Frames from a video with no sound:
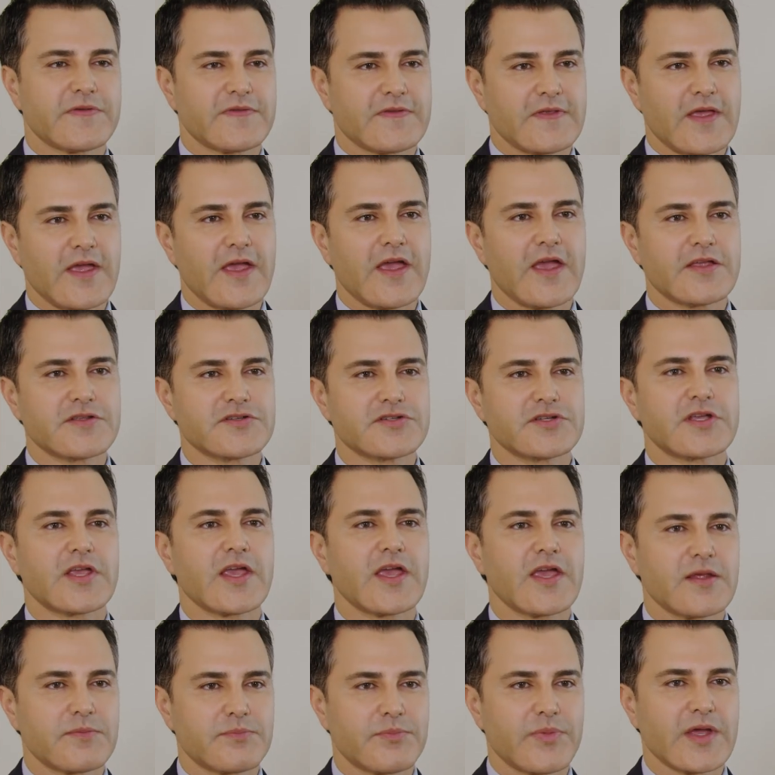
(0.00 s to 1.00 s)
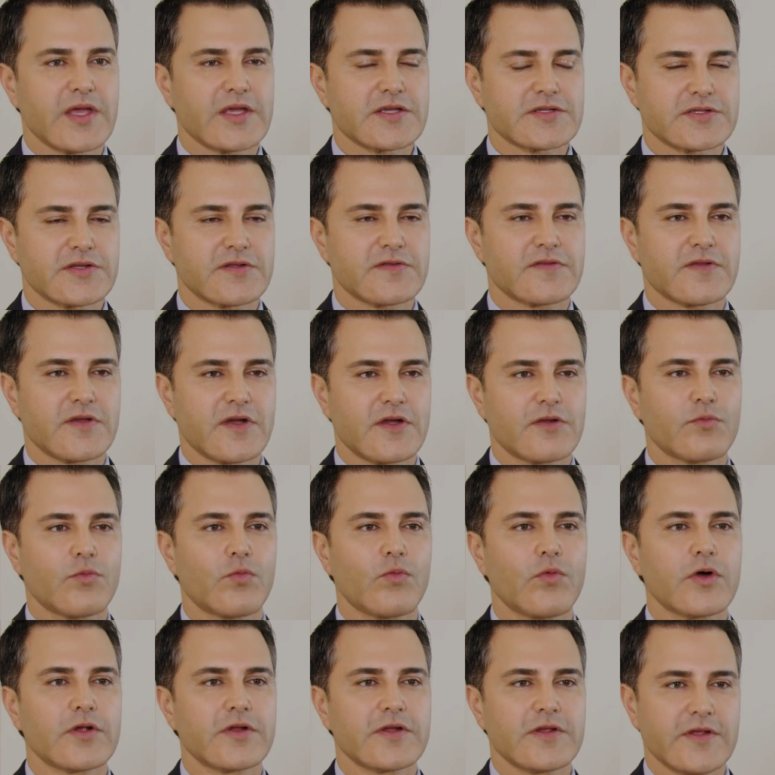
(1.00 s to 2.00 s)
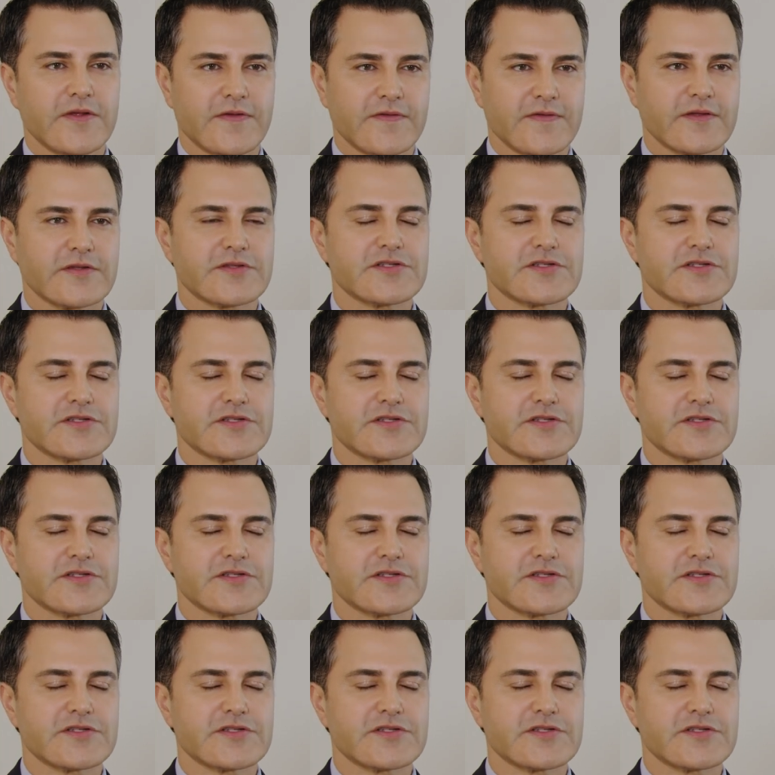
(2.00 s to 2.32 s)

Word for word: is to educate patients on what is